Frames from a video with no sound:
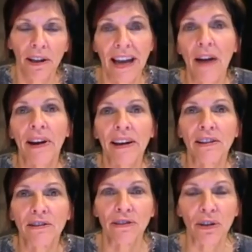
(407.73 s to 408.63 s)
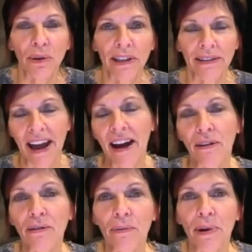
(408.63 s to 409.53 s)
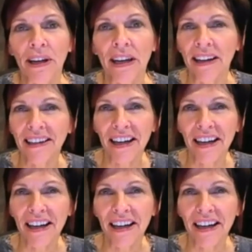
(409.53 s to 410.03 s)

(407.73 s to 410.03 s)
Now I can do it now, but he had to